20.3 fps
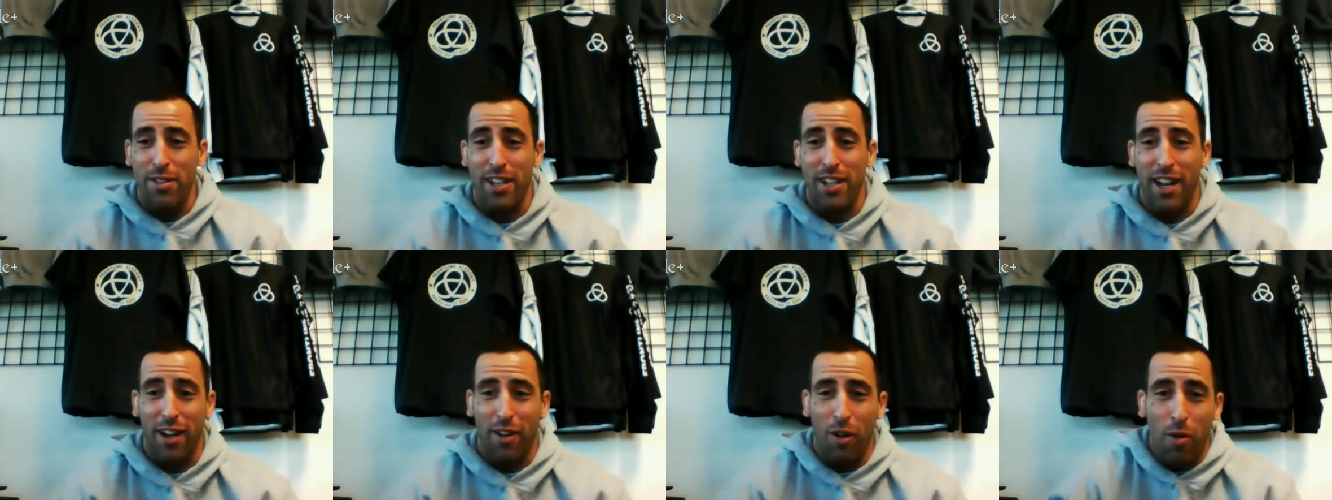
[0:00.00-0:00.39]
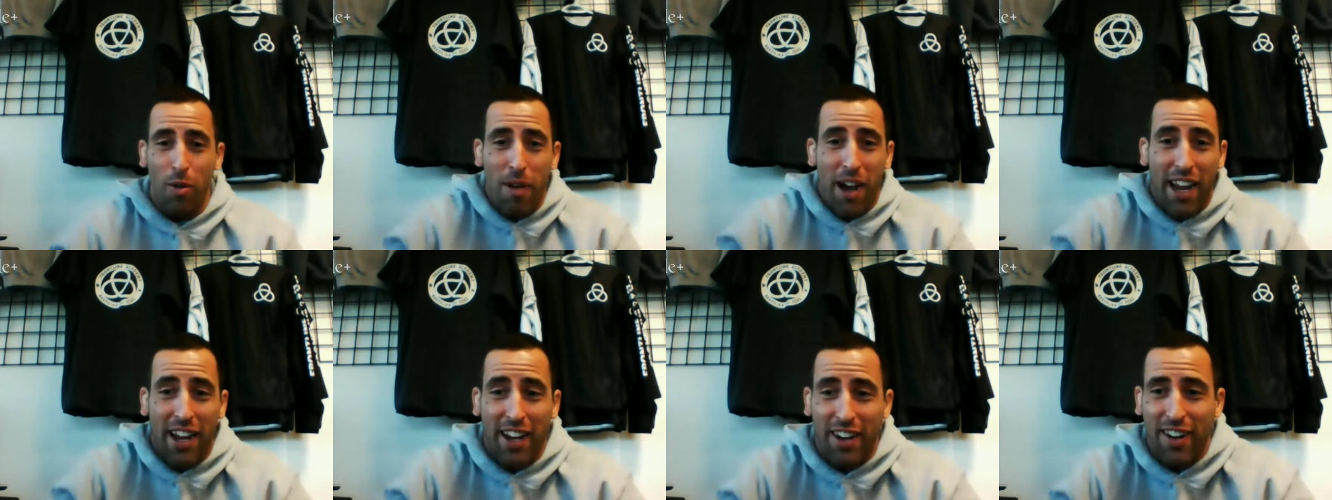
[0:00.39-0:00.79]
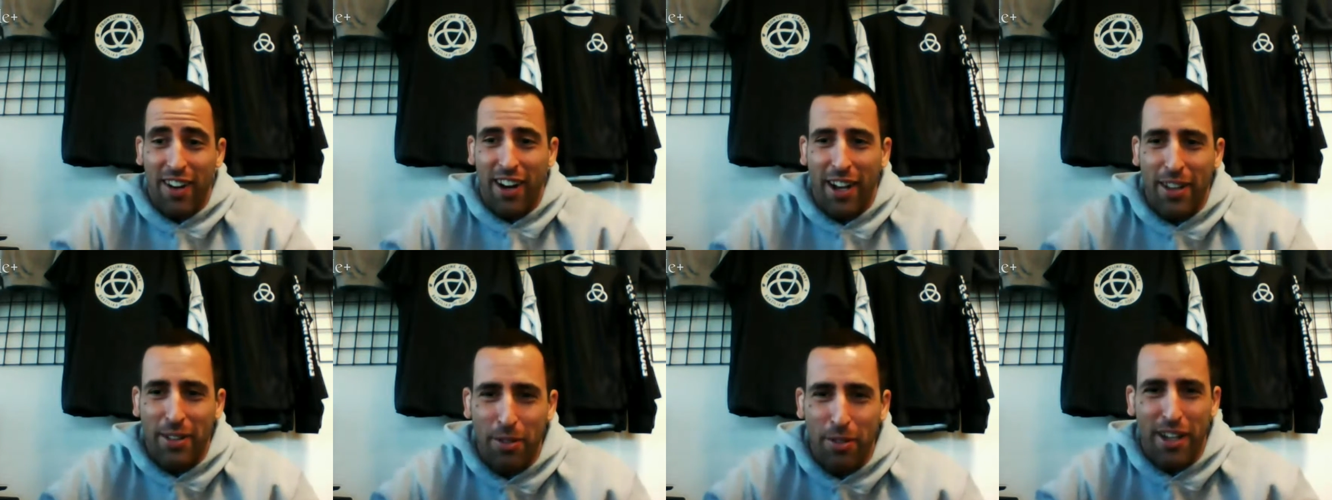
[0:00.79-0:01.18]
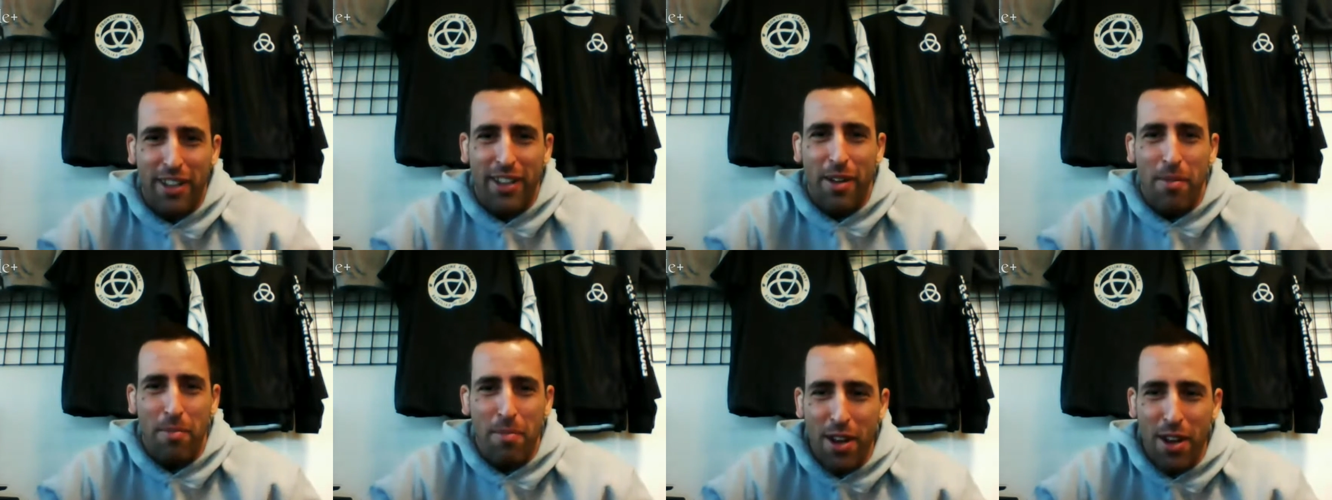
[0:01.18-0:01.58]
I was like, oh my God, we're
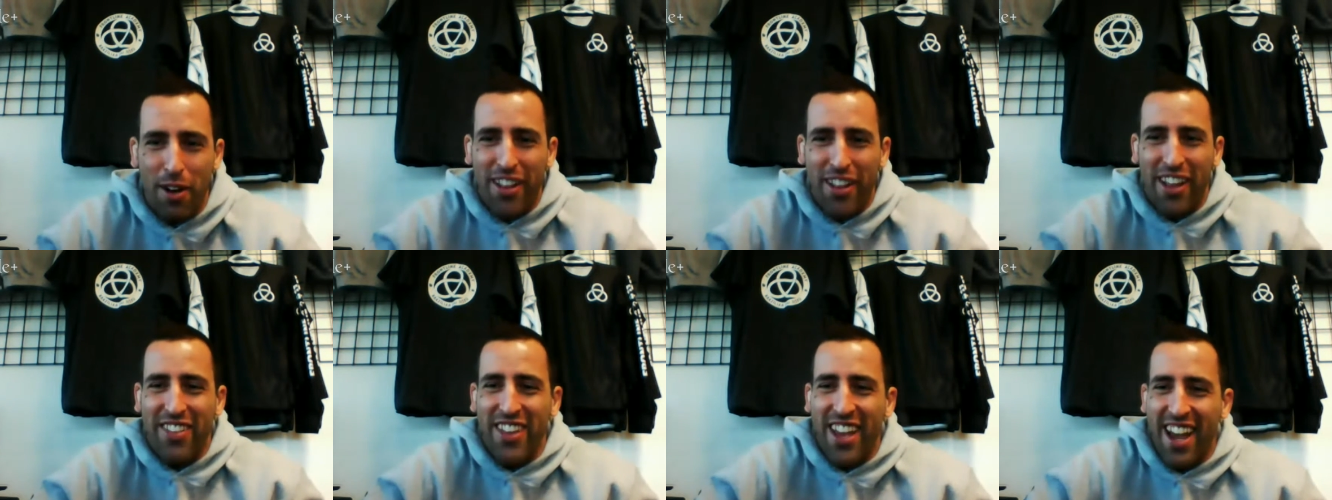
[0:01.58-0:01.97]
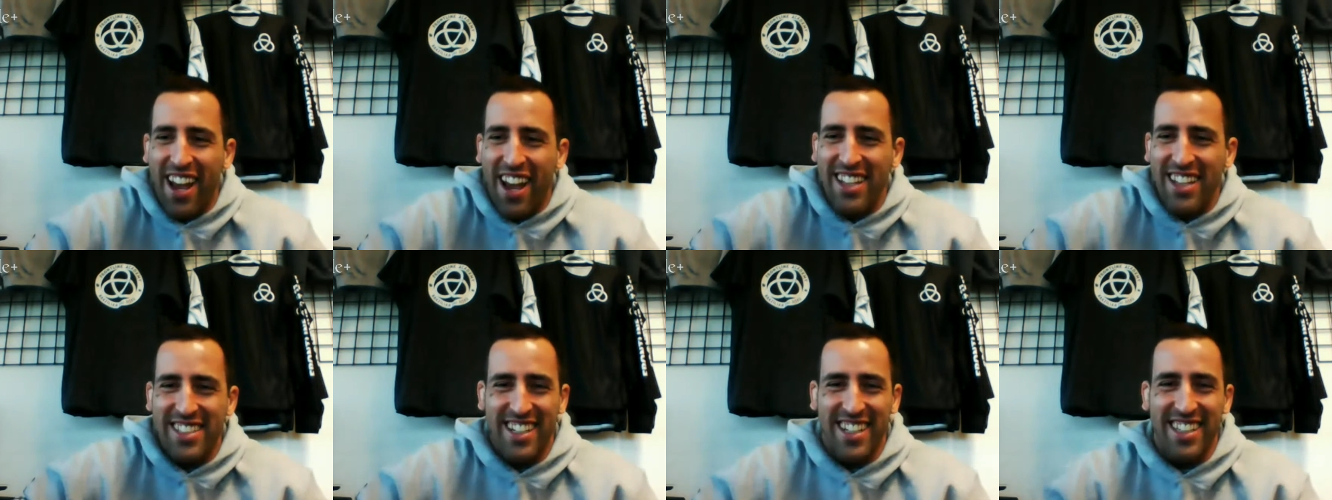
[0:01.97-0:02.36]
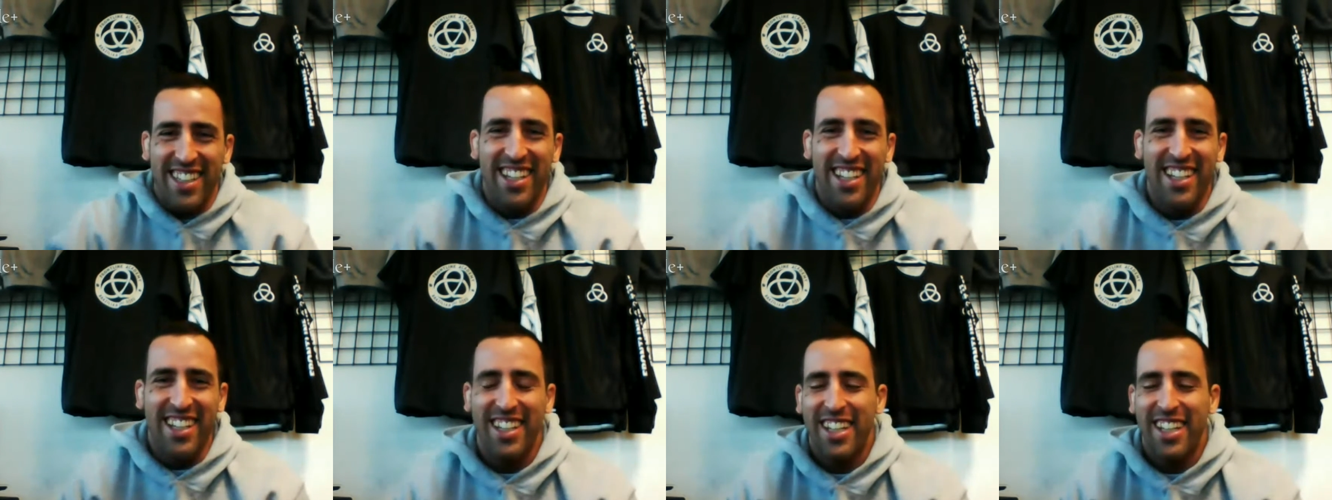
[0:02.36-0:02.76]
in the middle of the desert.